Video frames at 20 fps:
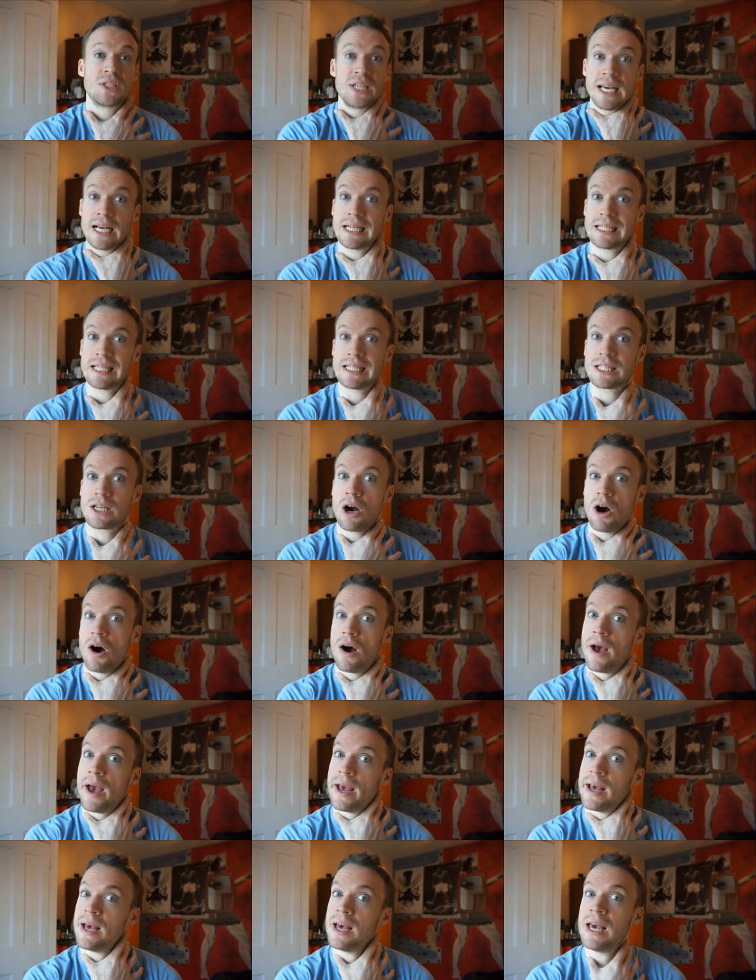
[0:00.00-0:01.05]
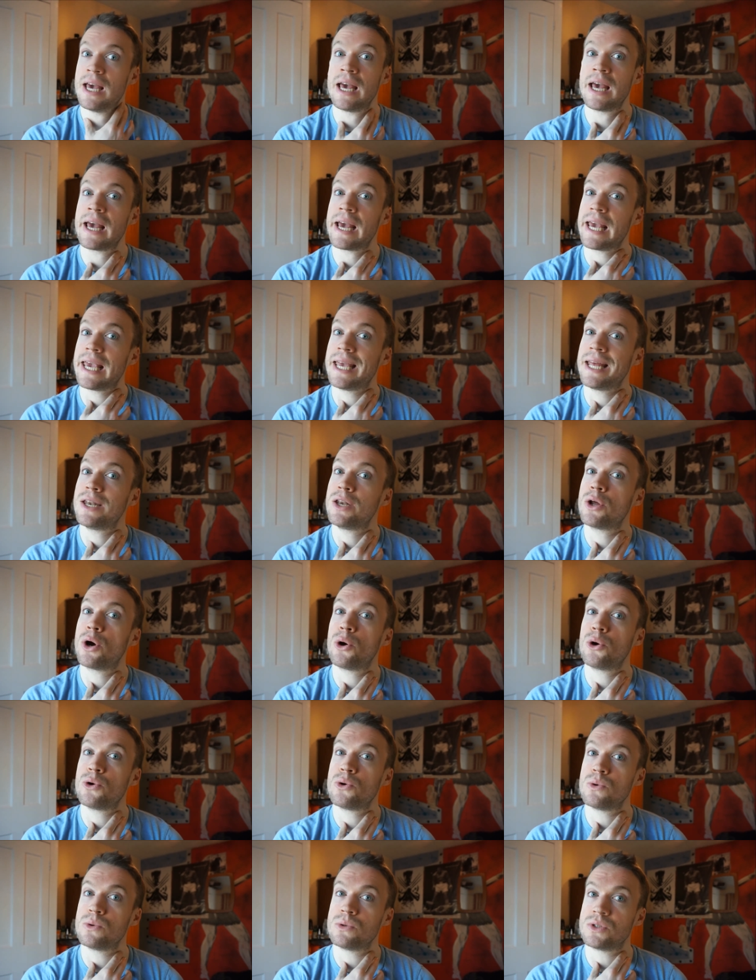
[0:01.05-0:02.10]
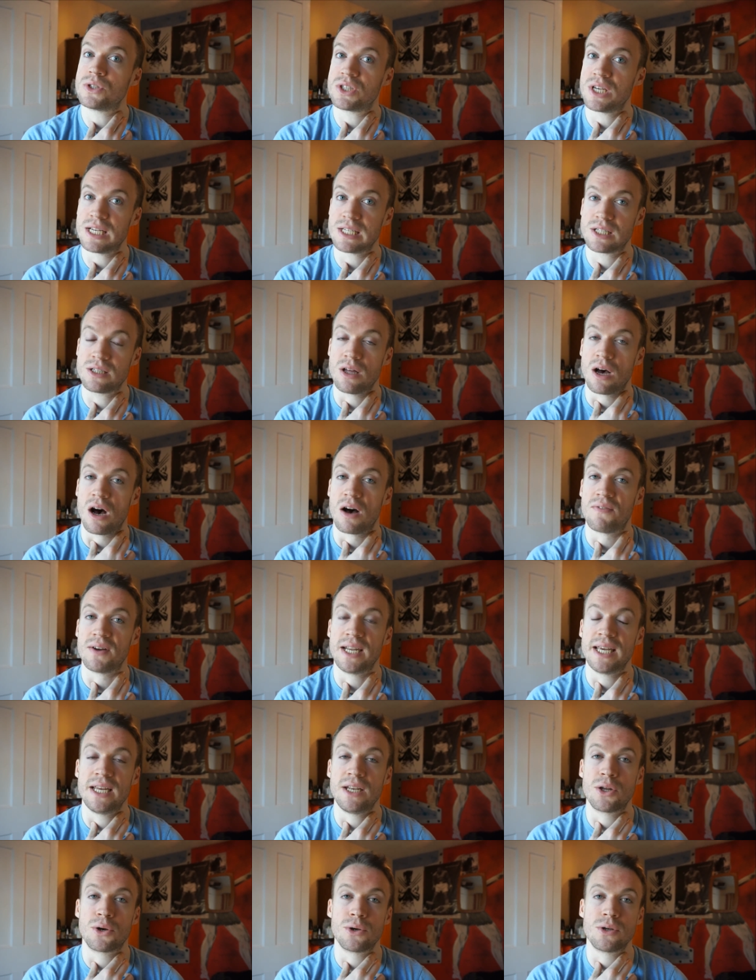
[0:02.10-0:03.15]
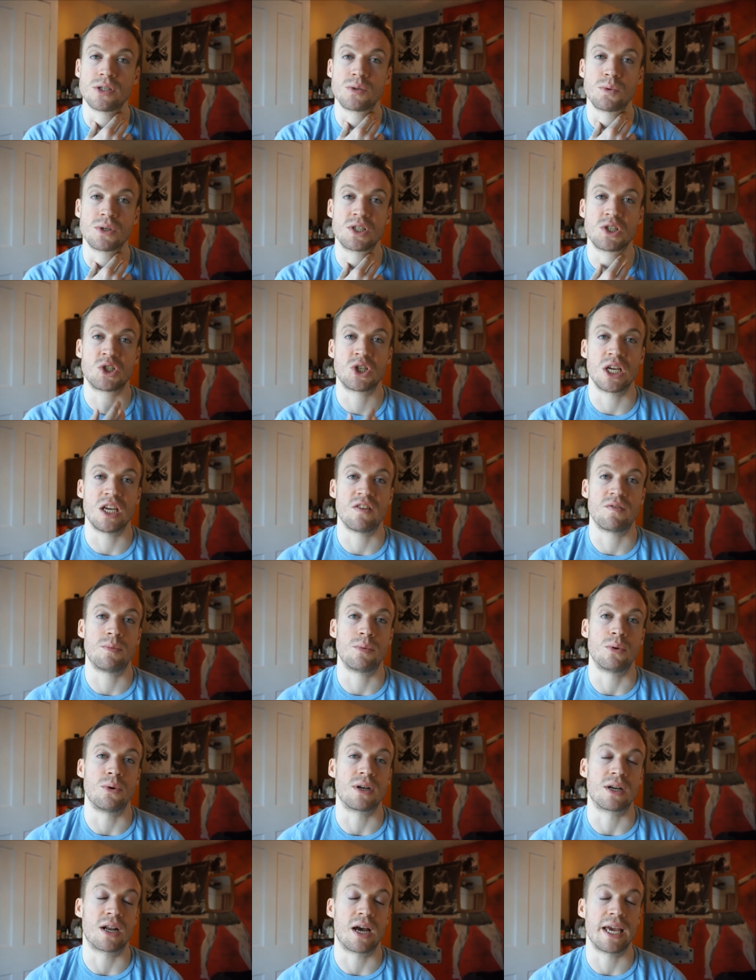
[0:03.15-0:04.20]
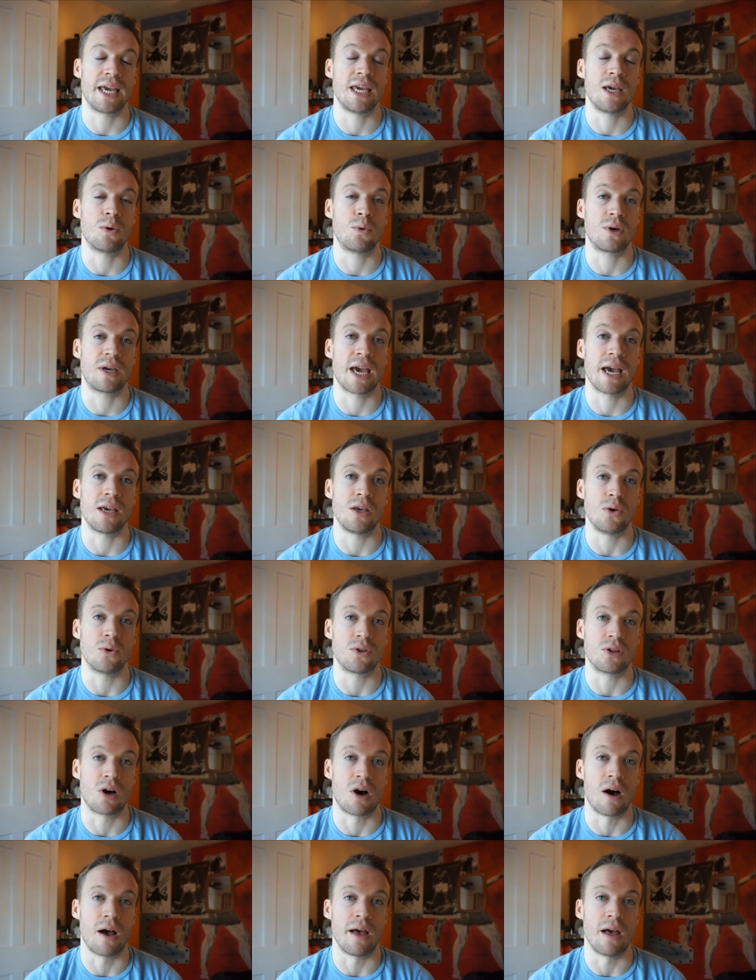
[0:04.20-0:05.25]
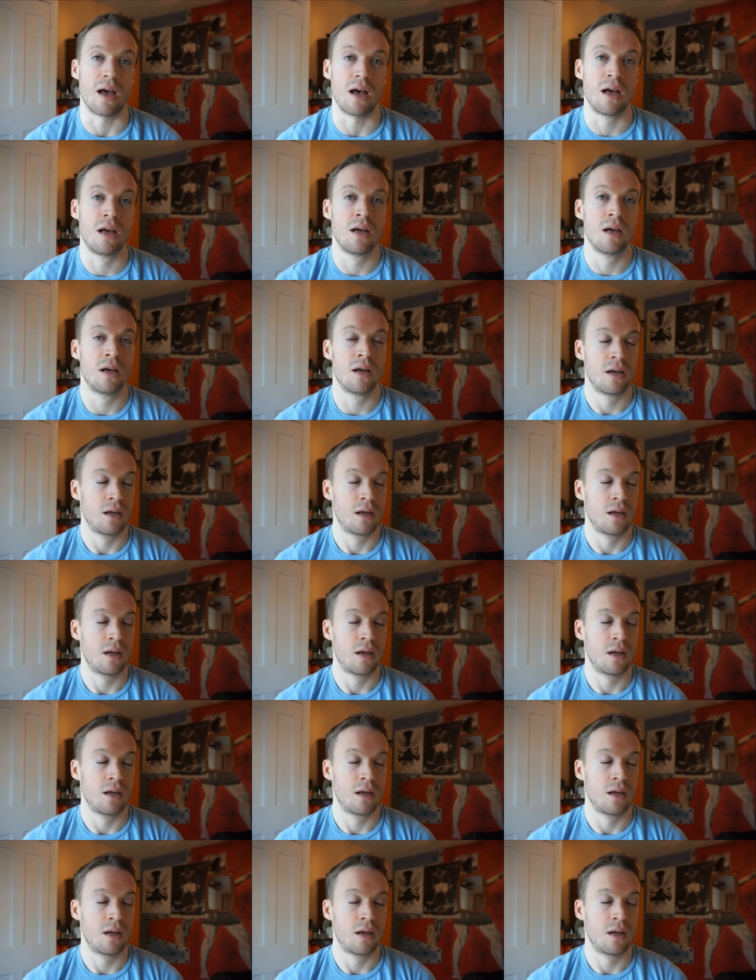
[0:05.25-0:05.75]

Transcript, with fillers: Seeing as this guy, he knows his stuff and he knows what's achievable, and like, he'll get your diet